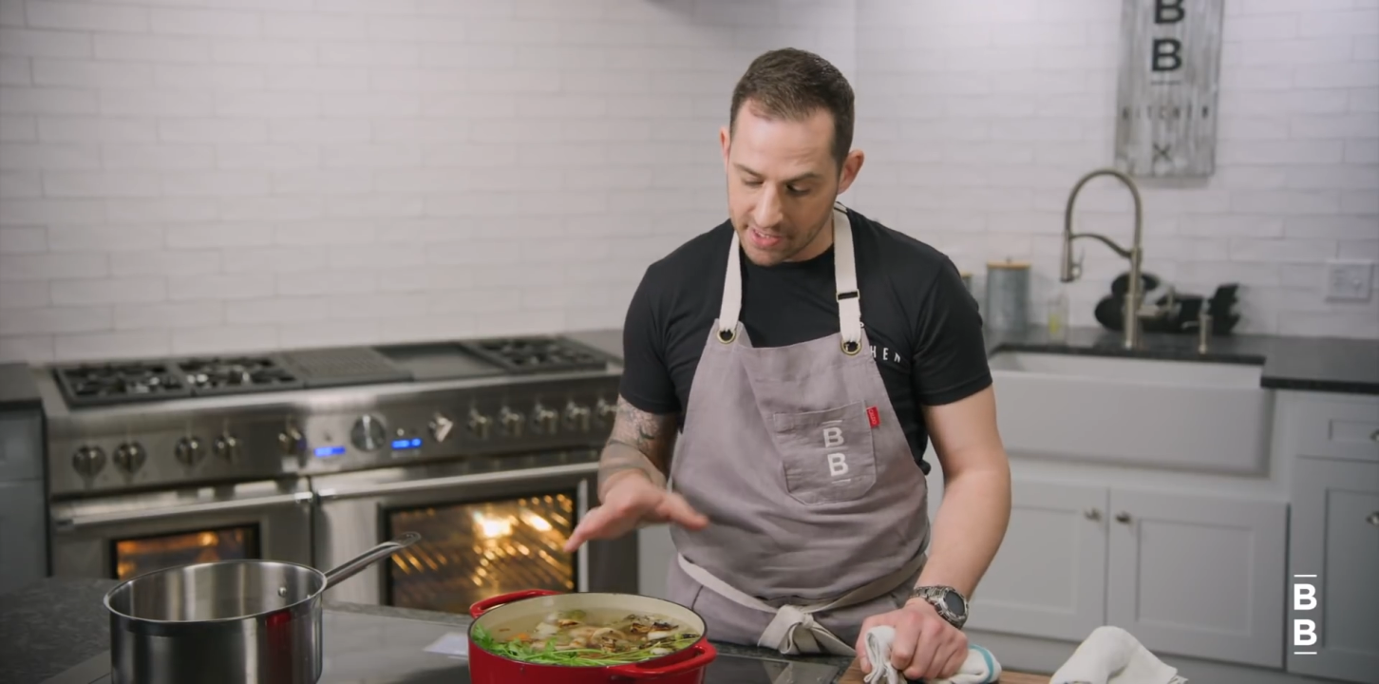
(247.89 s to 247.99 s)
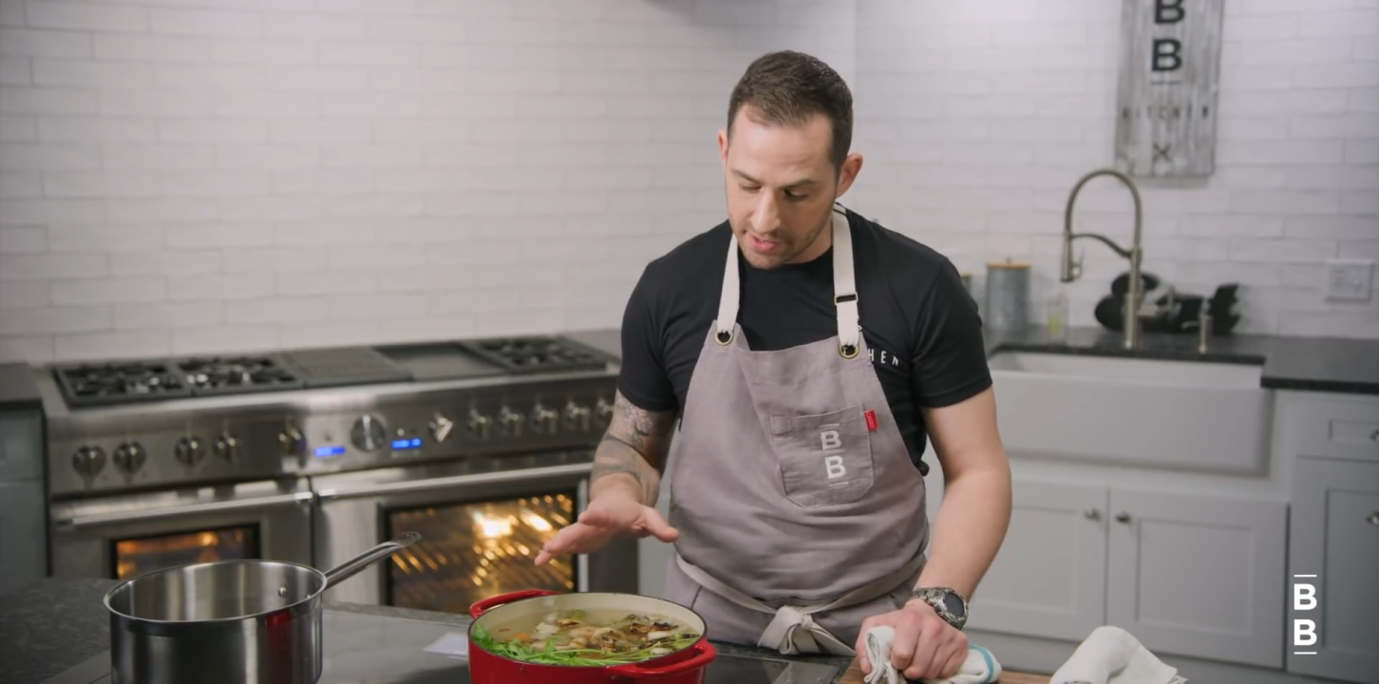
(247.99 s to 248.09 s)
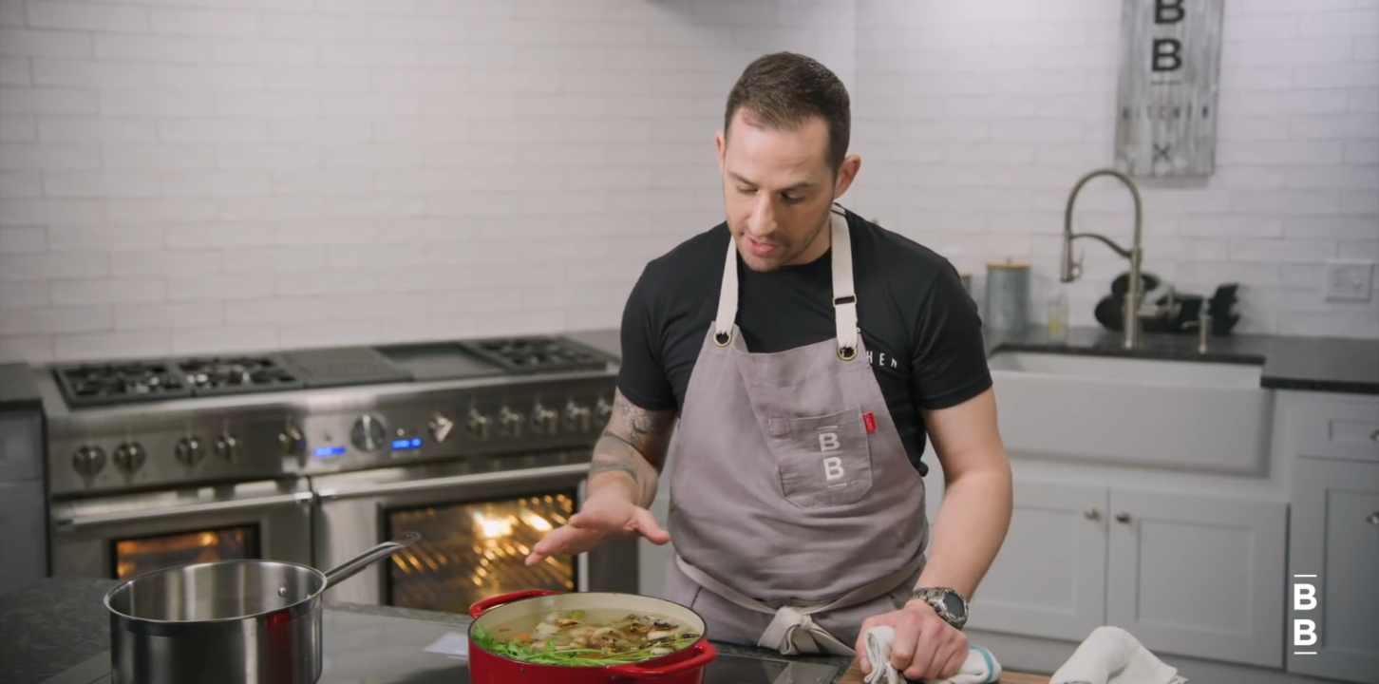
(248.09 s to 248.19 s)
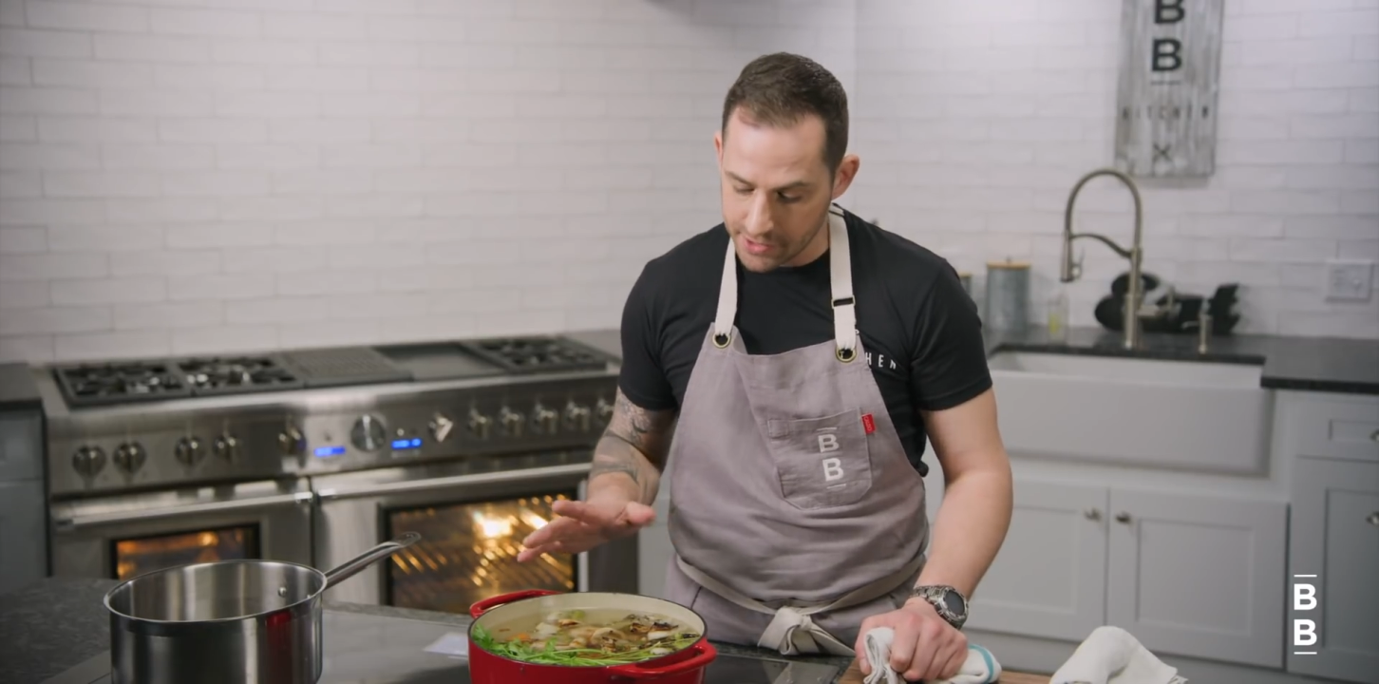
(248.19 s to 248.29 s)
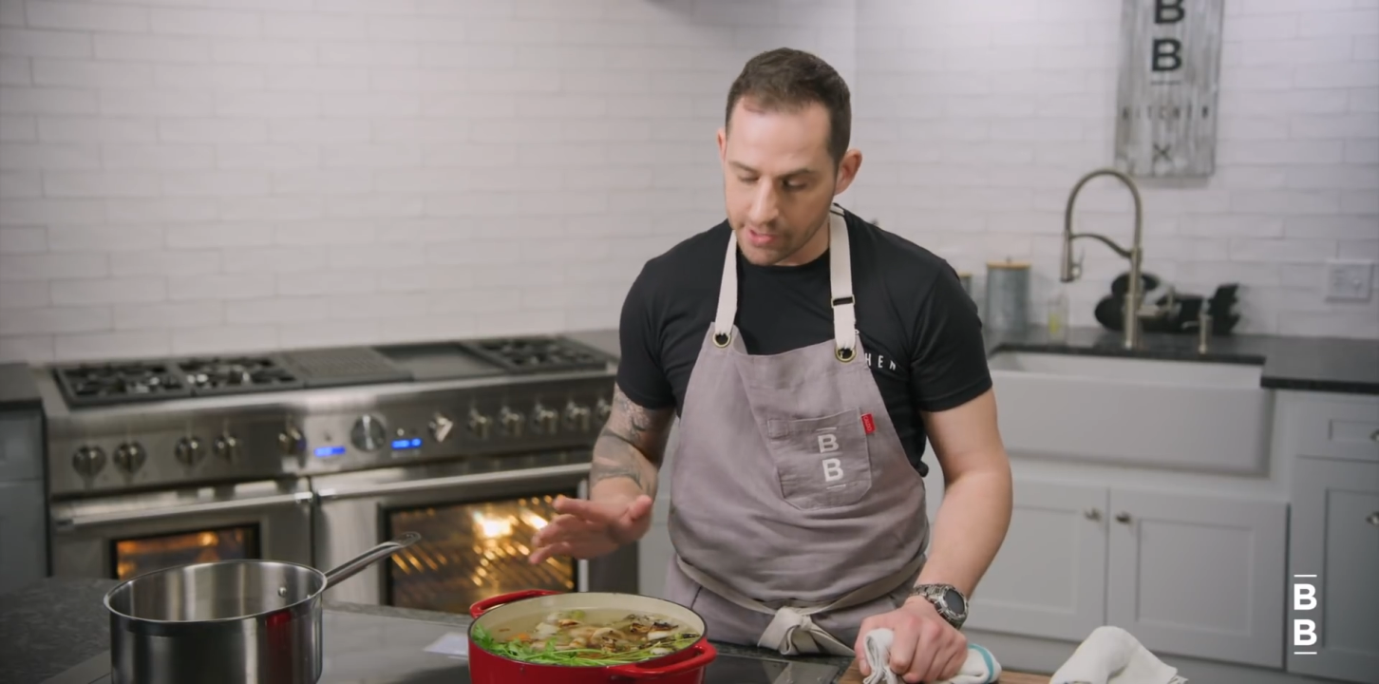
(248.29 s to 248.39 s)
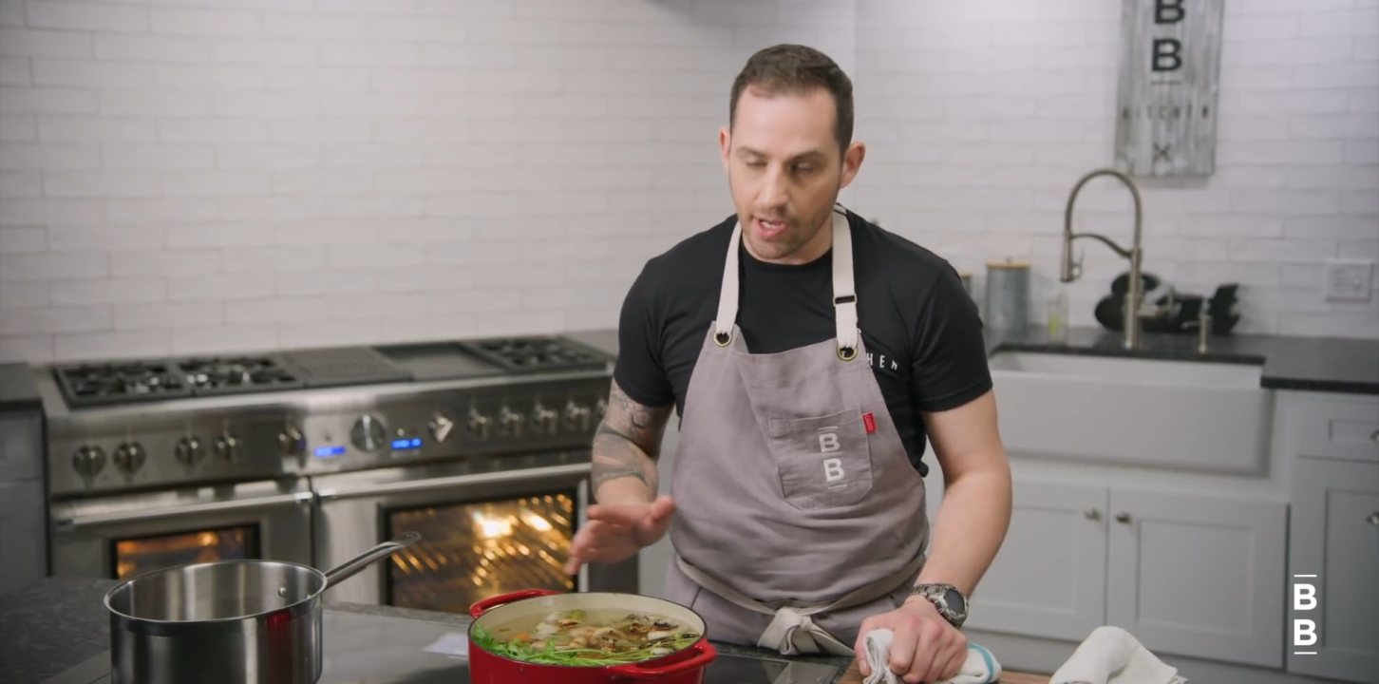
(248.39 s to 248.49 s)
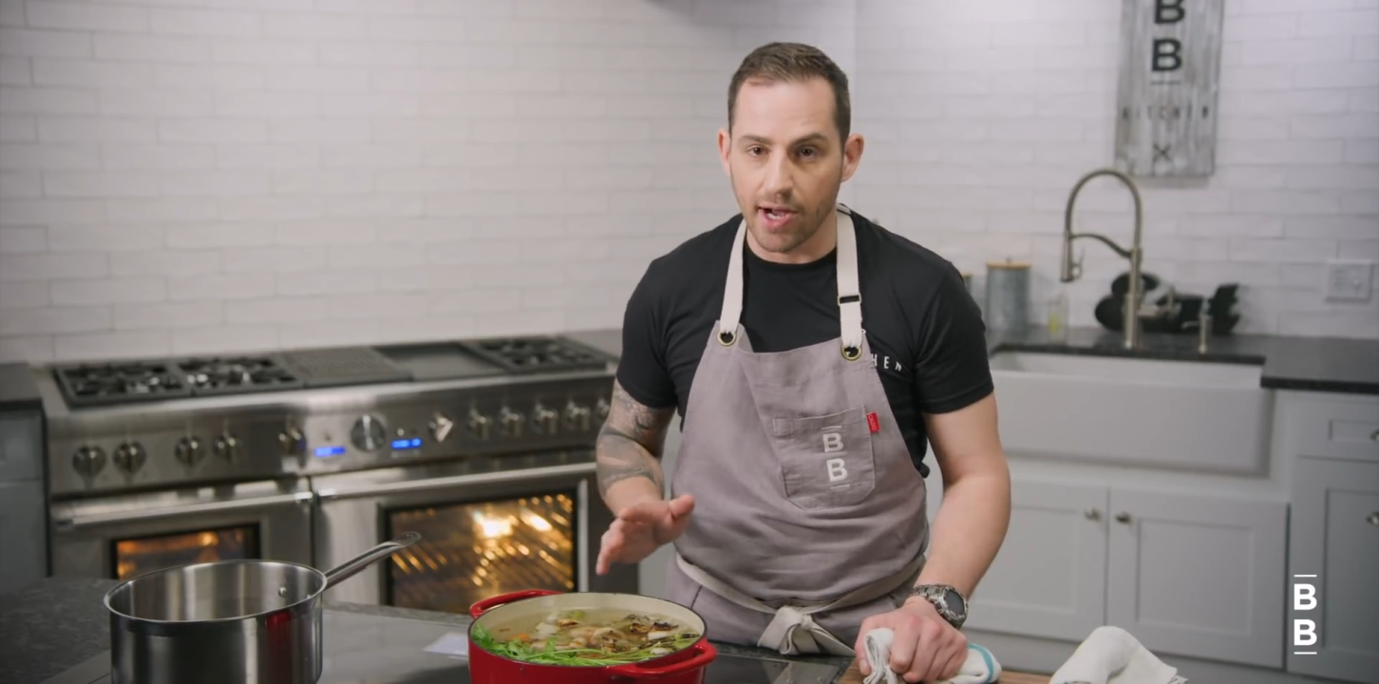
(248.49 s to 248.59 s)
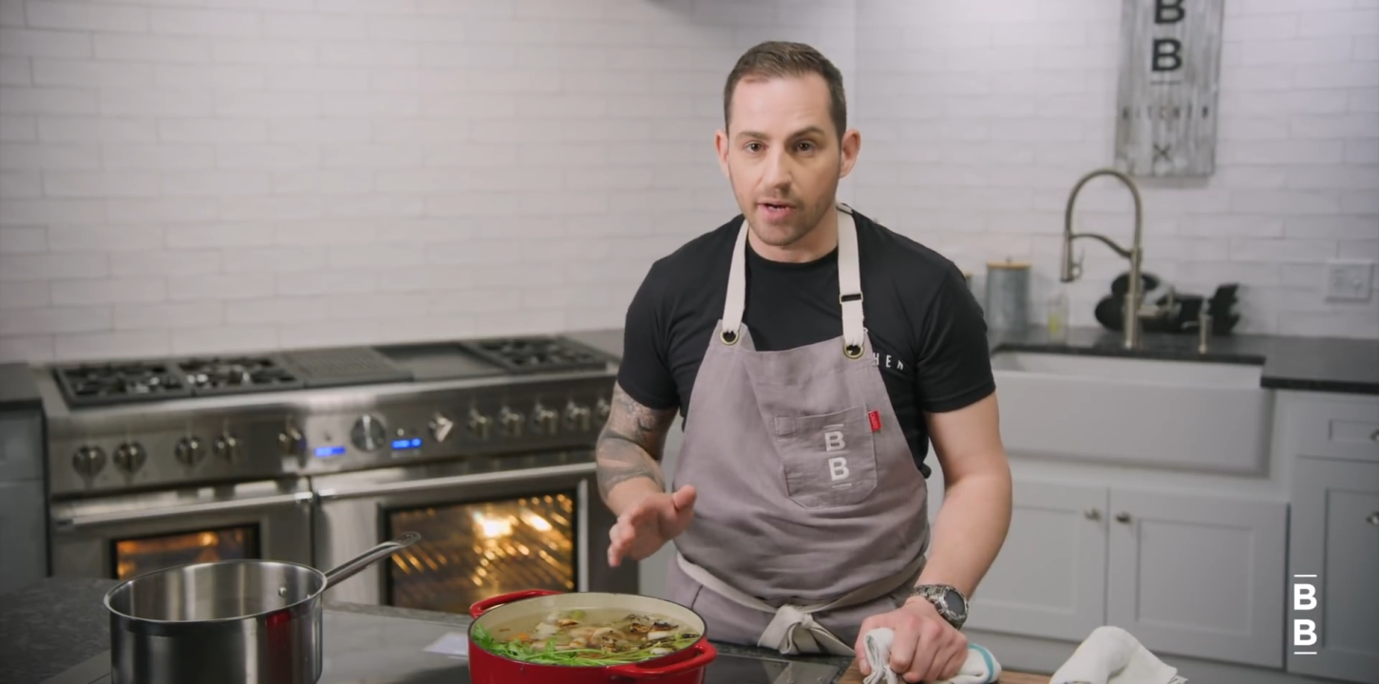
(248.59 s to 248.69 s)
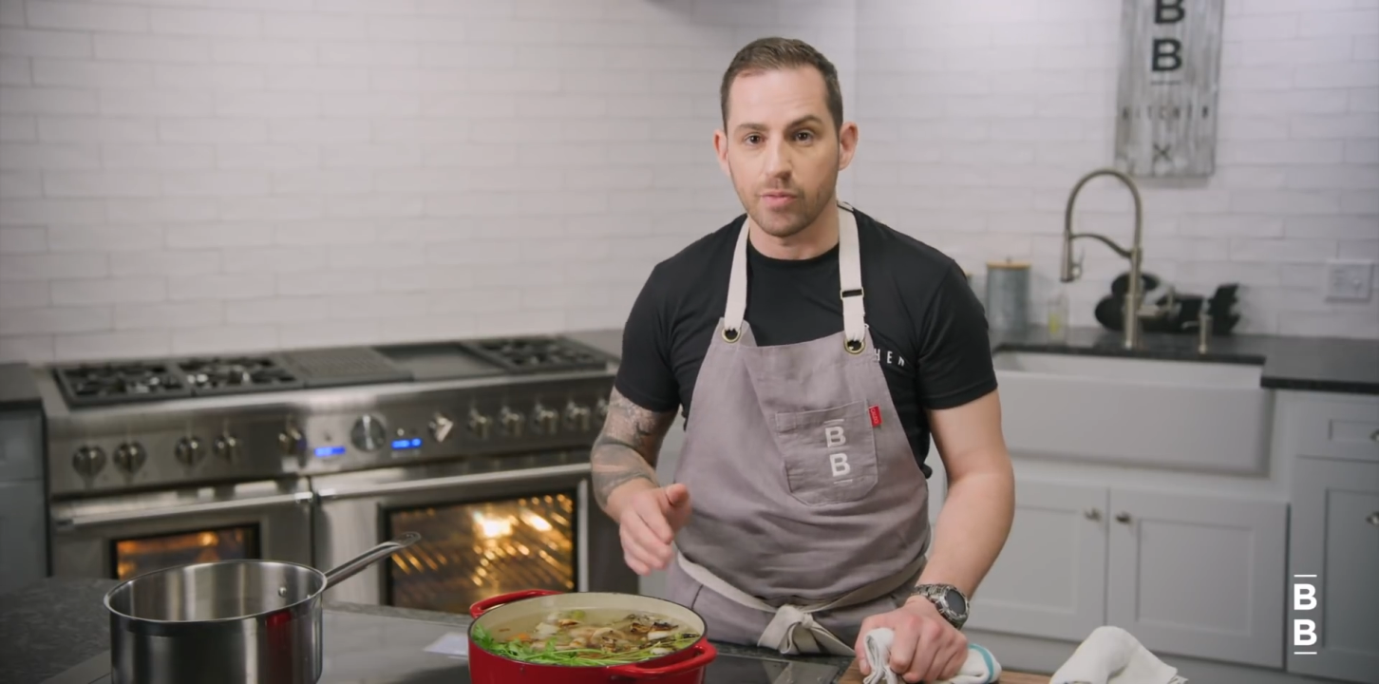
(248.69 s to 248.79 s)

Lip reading: clear stock